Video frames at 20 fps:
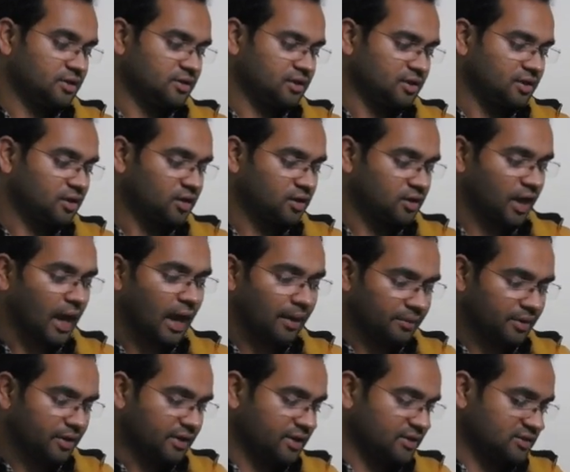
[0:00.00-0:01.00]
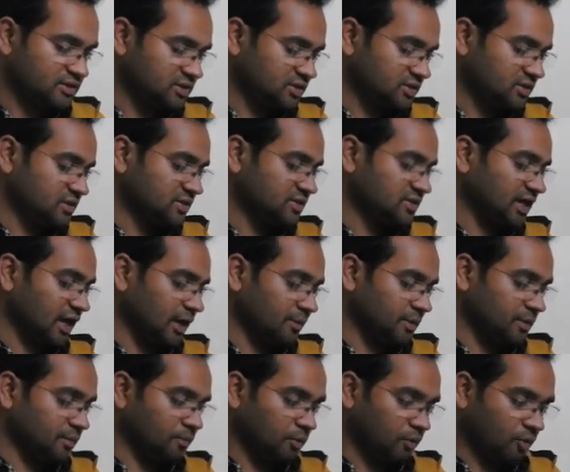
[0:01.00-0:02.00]
Then hammer and chisels can
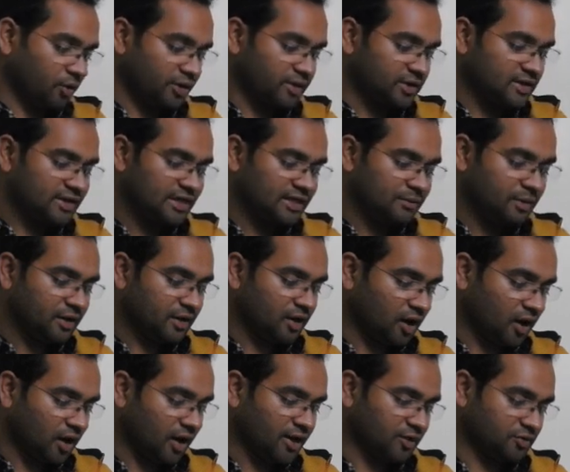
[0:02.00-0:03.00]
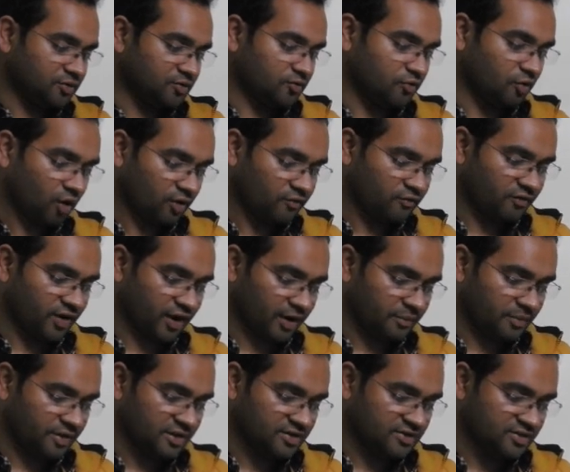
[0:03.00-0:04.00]
be employed to keep an eye on the rock
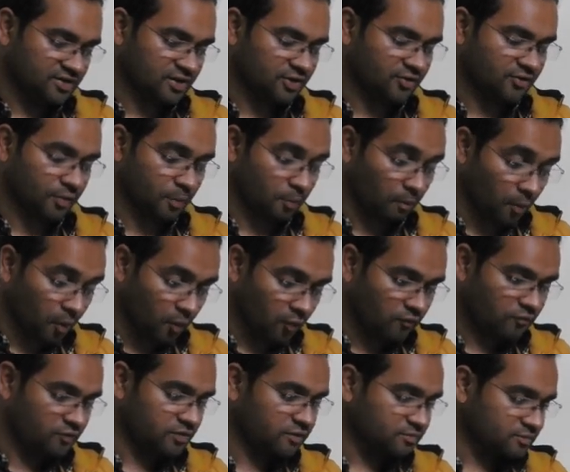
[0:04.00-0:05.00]
fragment as they are removed.